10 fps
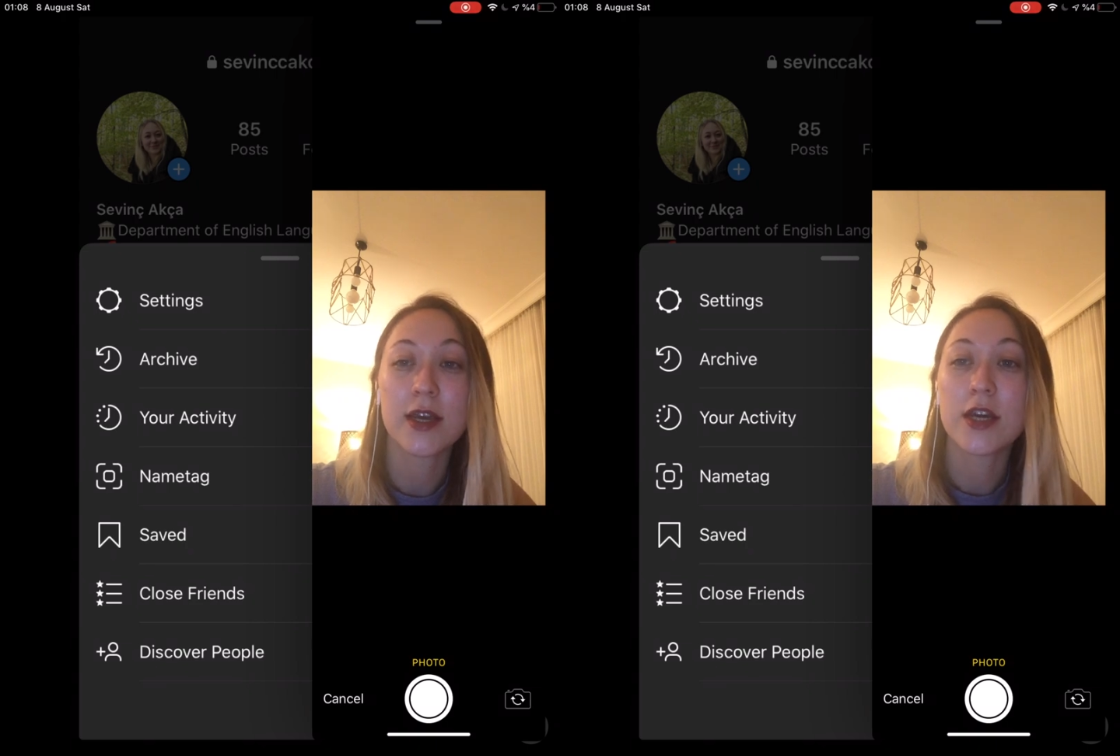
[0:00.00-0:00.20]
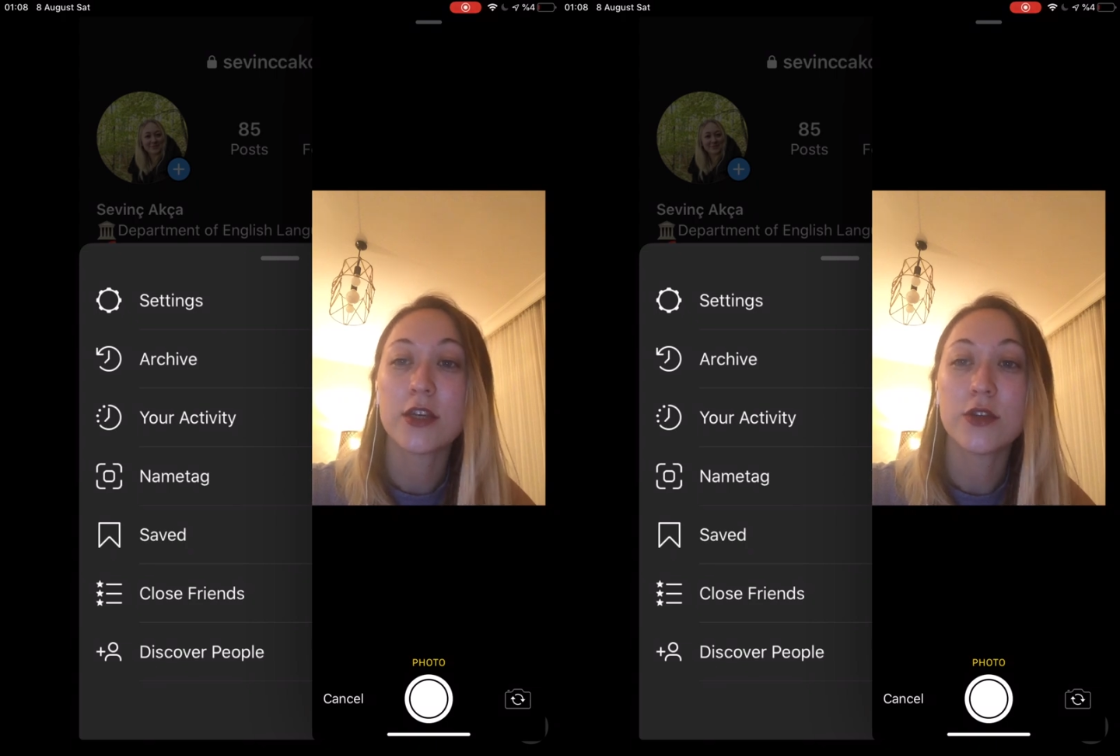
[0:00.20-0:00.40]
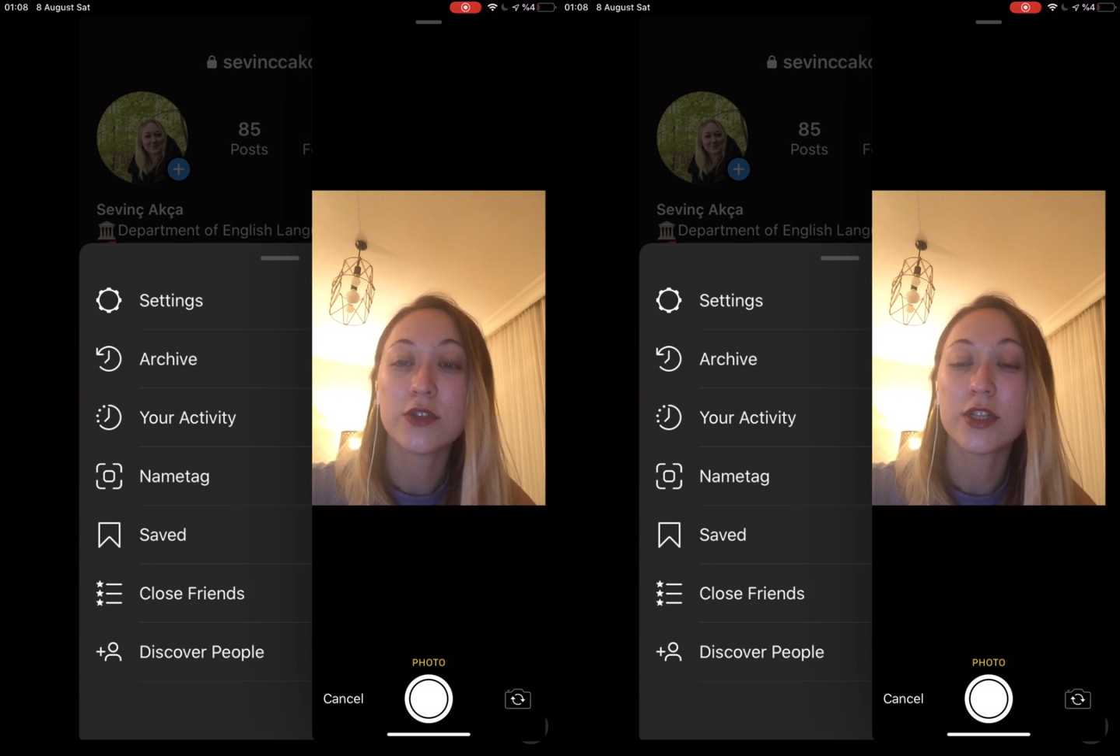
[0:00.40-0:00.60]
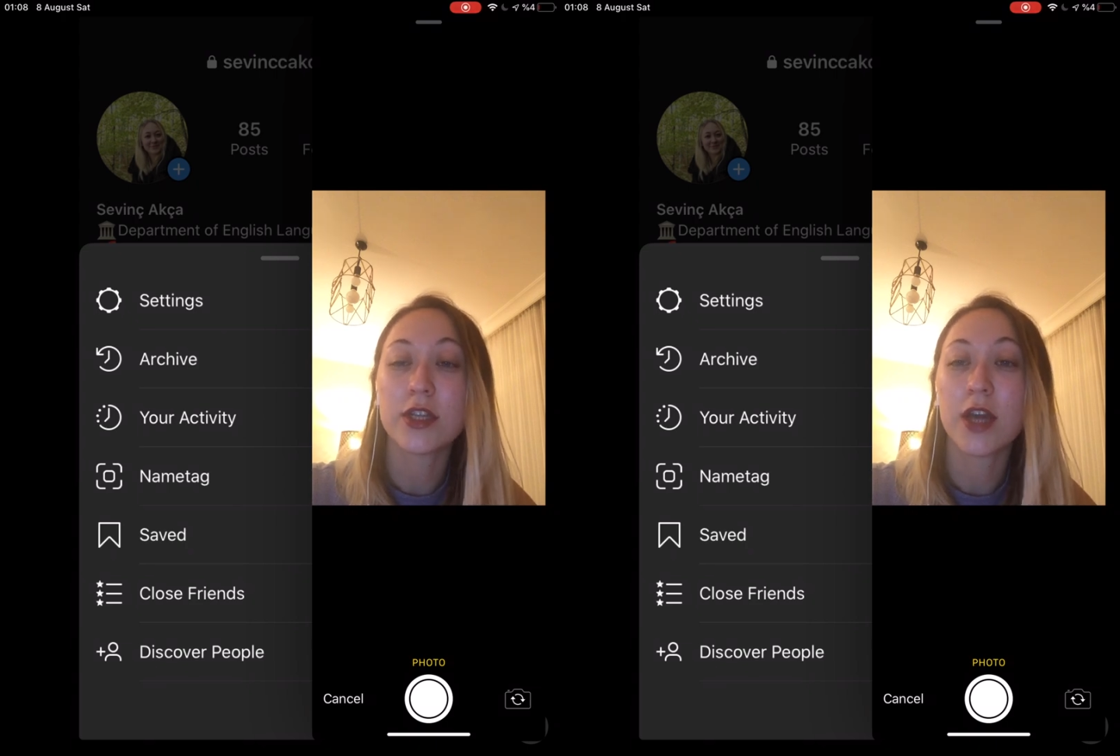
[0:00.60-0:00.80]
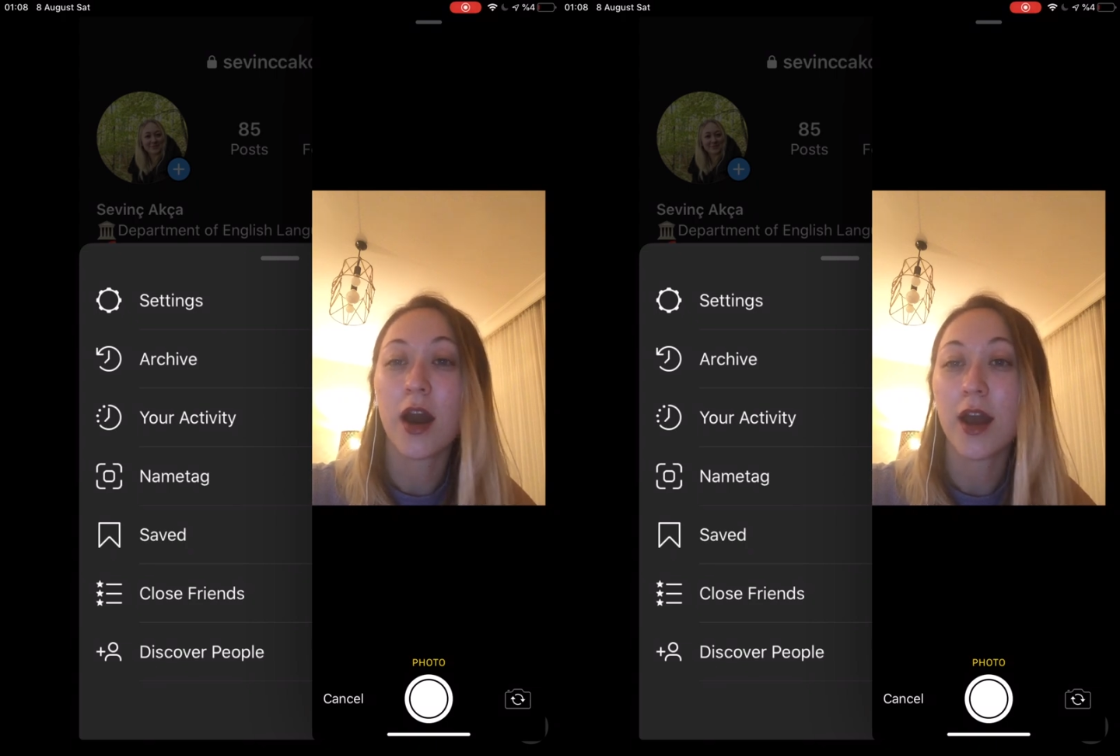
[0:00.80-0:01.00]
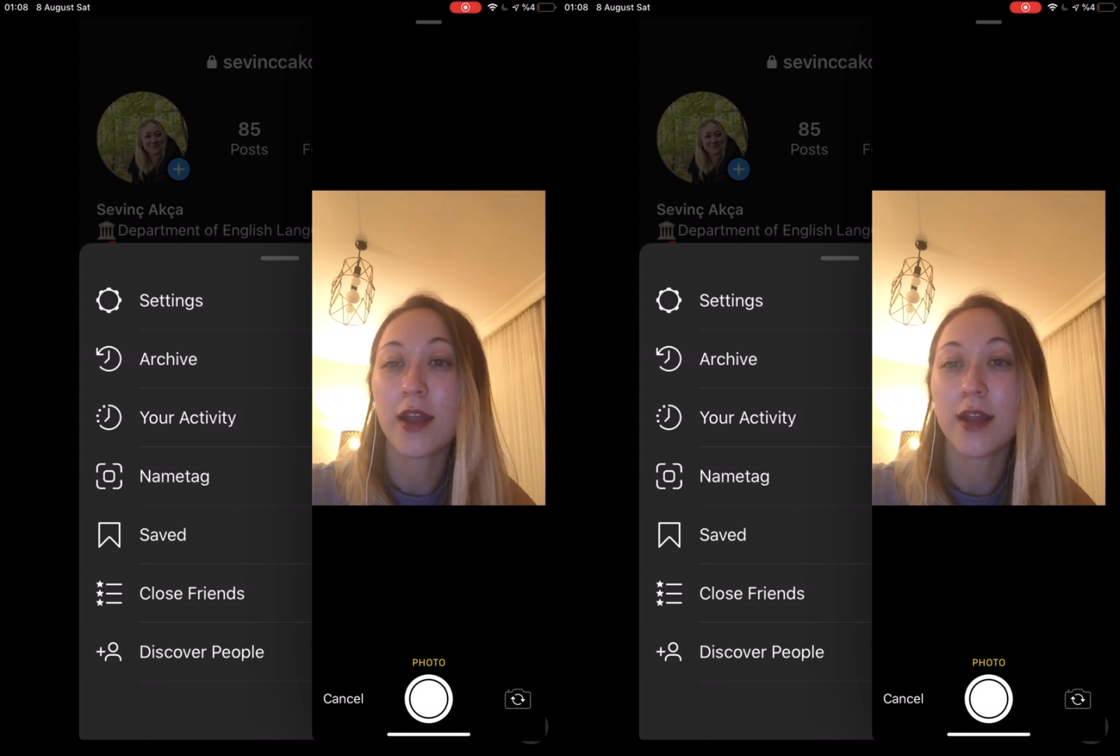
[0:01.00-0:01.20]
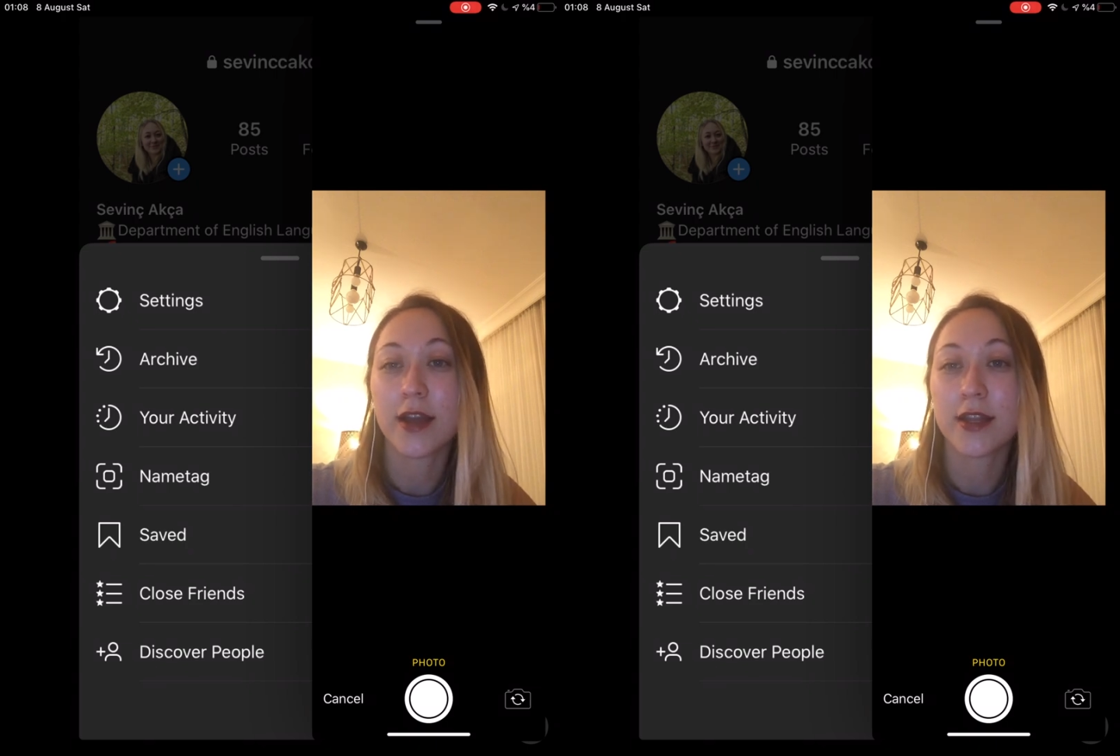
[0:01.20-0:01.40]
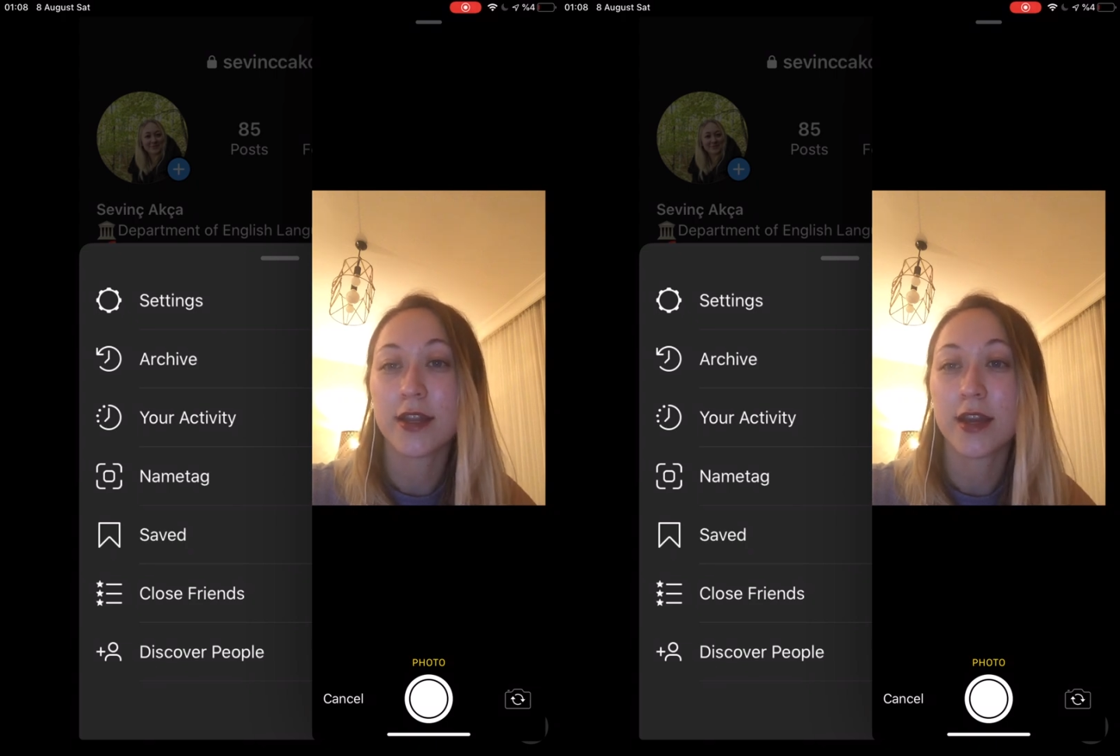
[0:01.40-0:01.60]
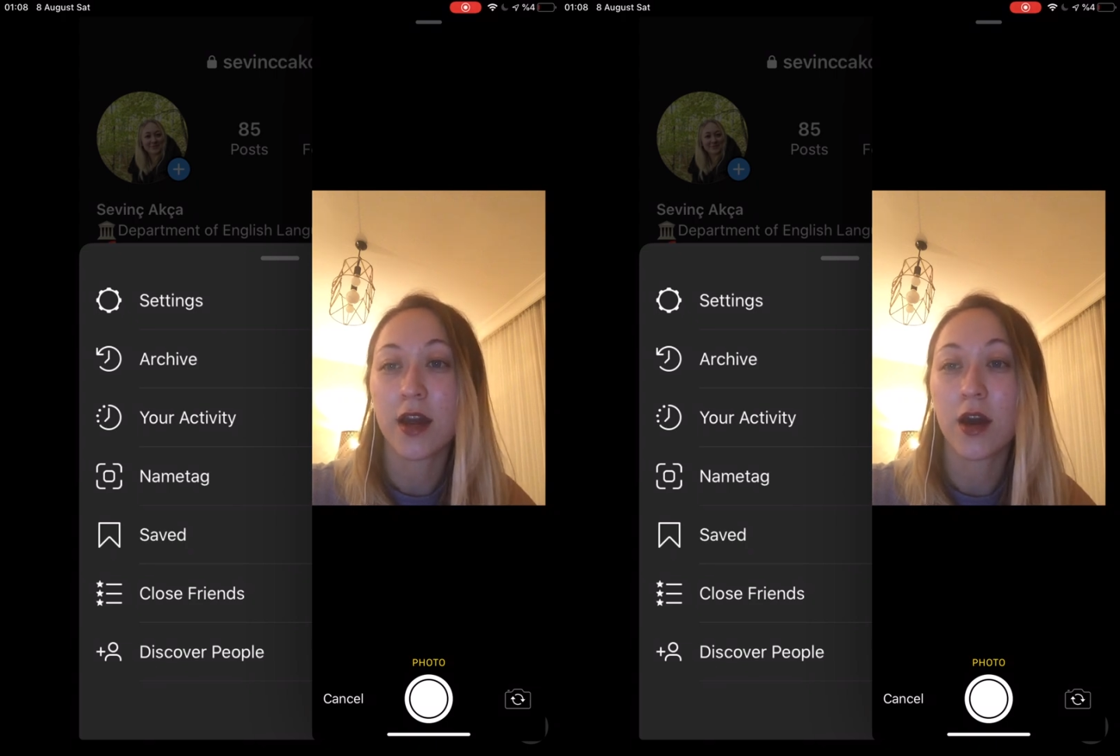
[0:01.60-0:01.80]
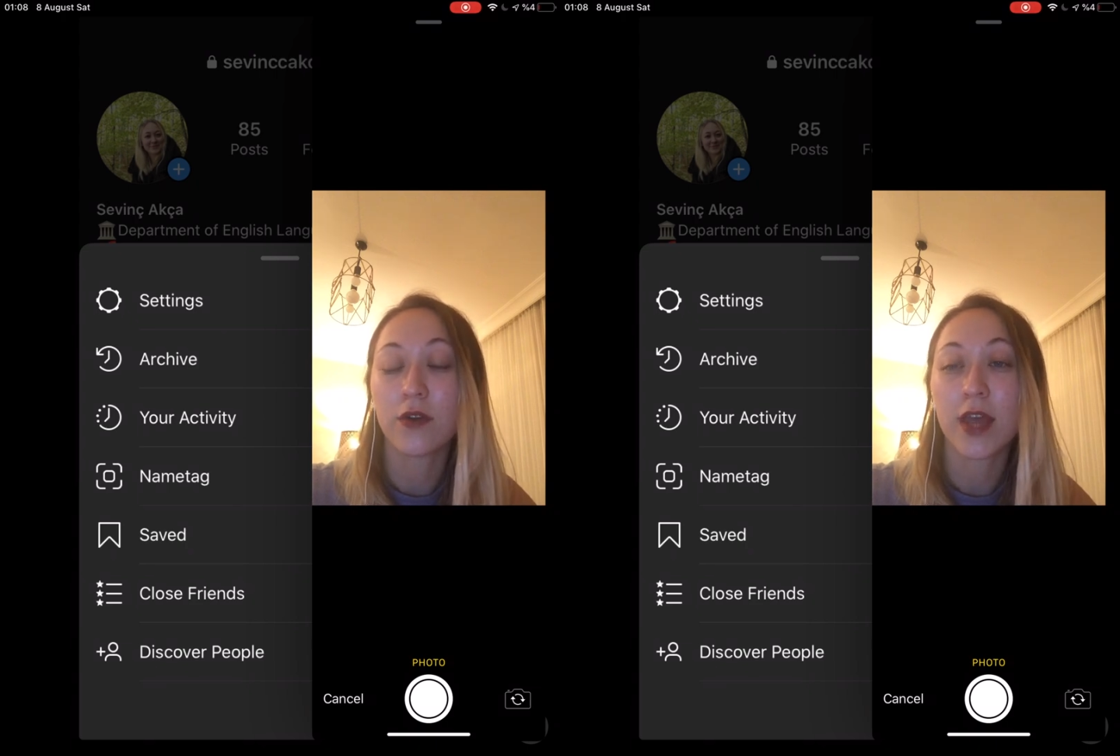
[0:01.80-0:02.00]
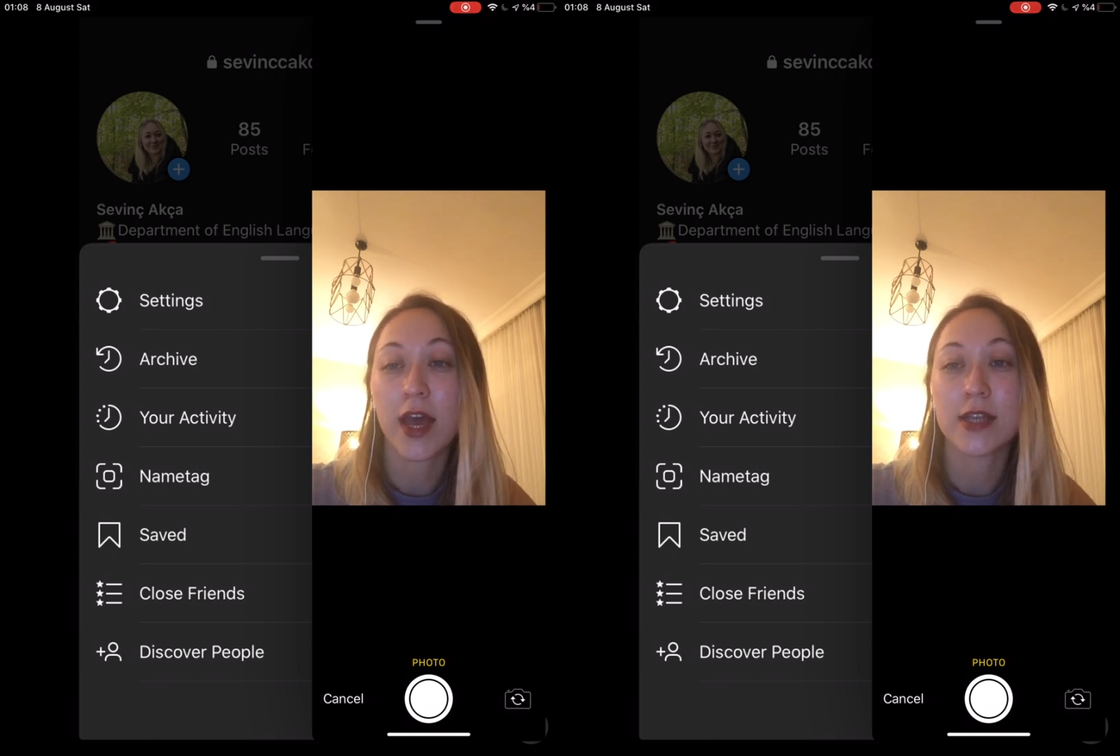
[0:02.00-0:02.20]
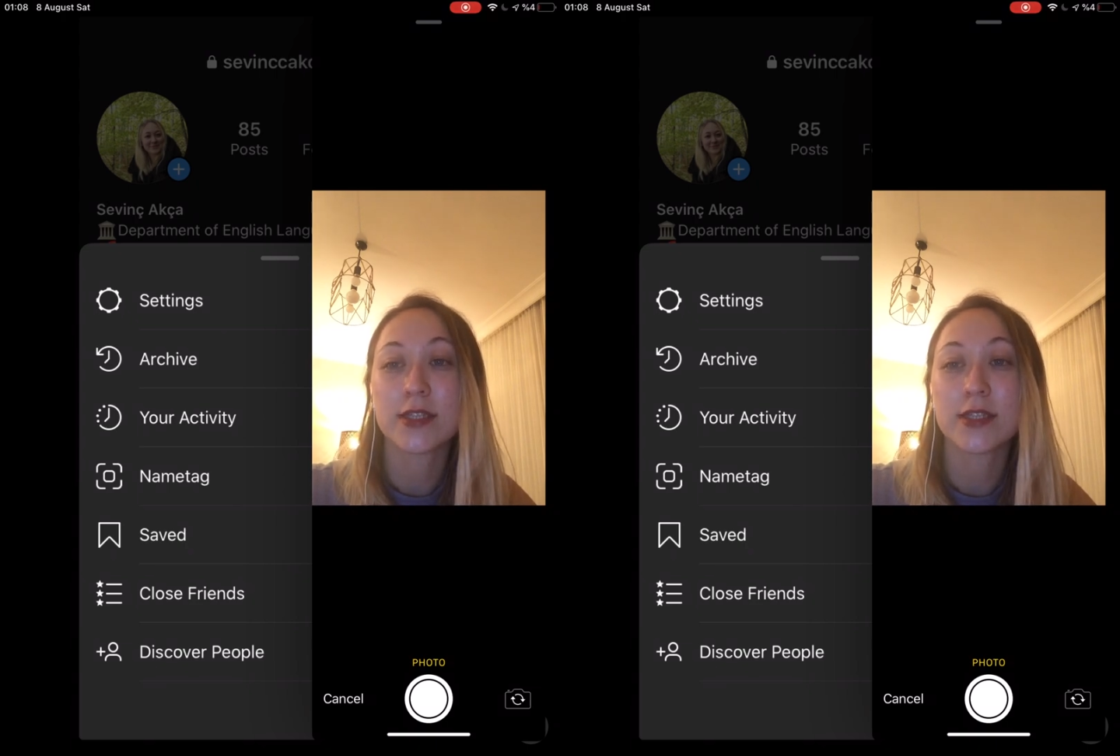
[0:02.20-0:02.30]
usually highlight an account has